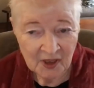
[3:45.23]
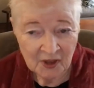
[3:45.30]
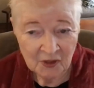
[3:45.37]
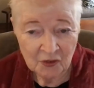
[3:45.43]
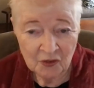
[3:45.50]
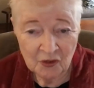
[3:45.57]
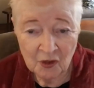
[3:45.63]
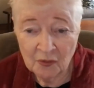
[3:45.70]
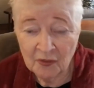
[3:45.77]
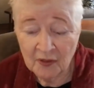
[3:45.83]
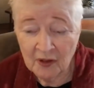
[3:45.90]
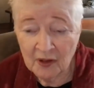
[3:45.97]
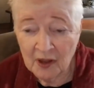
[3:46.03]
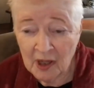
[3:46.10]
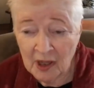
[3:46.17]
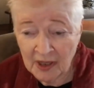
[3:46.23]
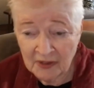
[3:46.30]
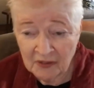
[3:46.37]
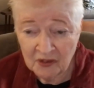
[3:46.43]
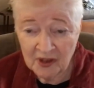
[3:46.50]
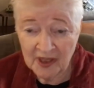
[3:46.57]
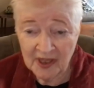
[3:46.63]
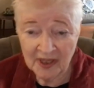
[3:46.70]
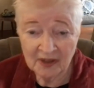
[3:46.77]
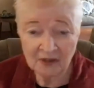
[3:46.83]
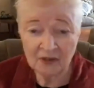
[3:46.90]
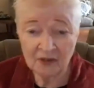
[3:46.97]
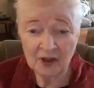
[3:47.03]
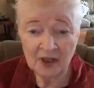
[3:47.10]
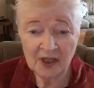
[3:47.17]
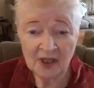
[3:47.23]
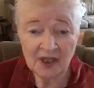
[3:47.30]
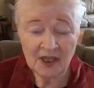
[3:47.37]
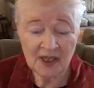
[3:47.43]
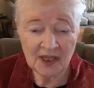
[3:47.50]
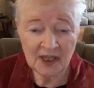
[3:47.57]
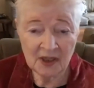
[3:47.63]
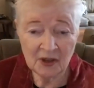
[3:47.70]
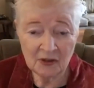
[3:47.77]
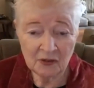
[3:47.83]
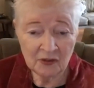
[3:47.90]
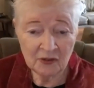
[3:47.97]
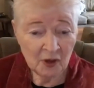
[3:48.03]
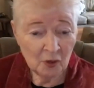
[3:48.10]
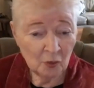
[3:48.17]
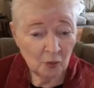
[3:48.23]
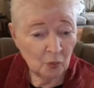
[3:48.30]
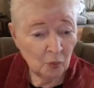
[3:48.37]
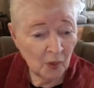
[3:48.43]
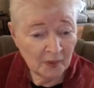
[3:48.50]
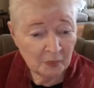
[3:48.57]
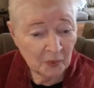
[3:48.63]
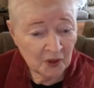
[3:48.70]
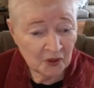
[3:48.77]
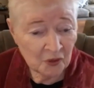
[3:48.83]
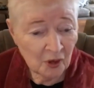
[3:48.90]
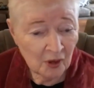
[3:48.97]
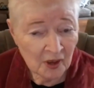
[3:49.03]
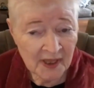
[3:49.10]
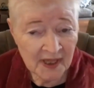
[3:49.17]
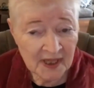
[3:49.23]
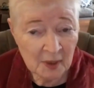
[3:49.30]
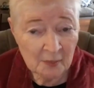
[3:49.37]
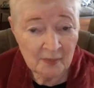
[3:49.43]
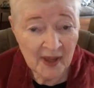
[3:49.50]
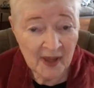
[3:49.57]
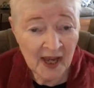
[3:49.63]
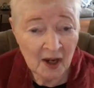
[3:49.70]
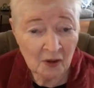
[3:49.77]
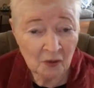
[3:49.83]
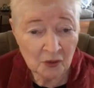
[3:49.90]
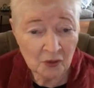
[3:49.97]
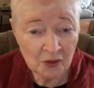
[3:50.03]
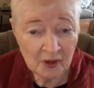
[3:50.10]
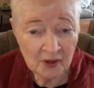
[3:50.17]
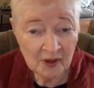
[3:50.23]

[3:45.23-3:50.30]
So the content is what we're talking about.